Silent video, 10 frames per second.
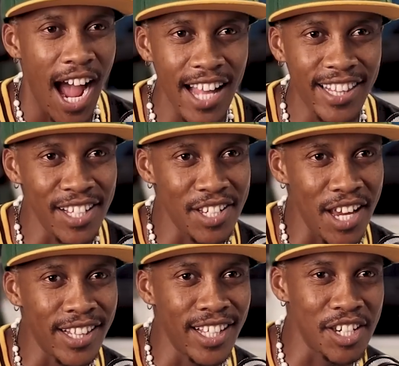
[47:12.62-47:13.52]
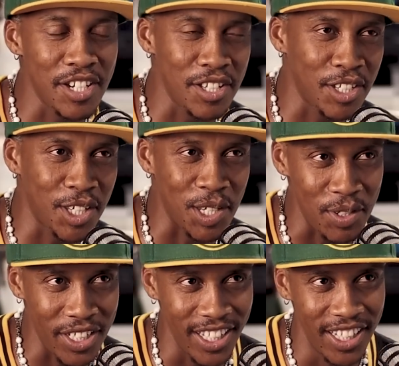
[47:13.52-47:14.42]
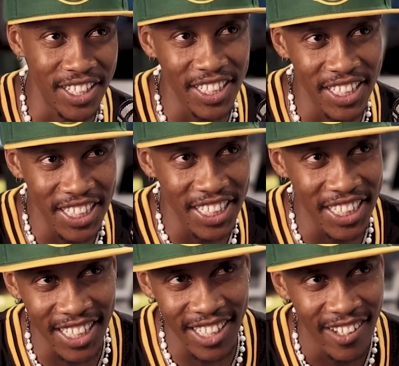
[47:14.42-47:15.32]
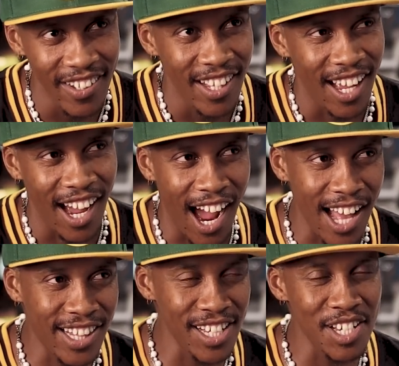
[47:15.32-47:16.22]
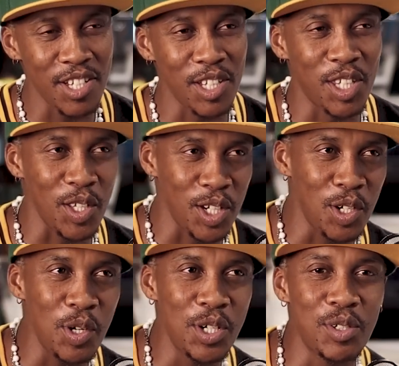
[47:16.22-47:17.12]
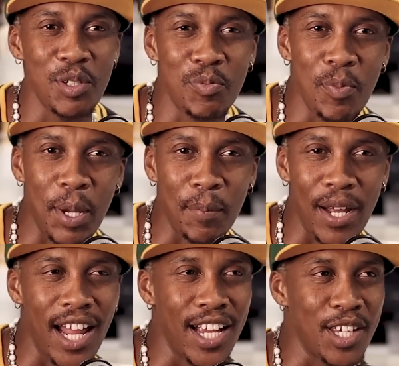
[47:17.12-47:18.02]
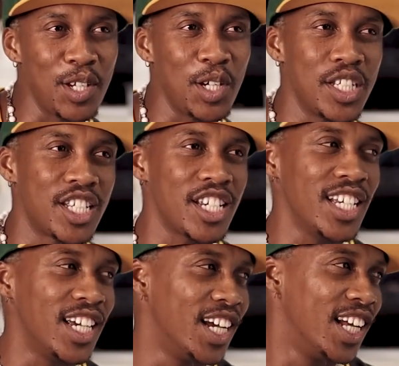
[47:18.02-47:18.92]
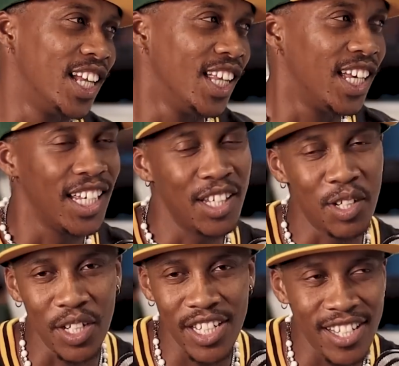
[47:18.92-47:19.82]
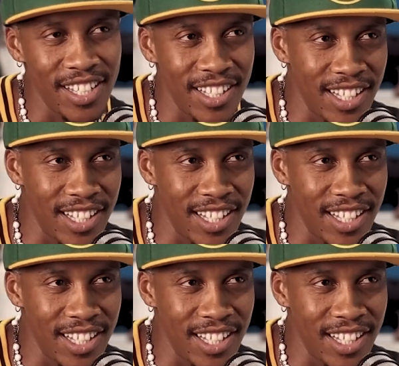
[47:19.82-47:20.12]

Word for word: I think she, I think she's a cutie. Yeah. No disrespect. No think she's a cutie. No disrespect, but like yeah. you know she, you know she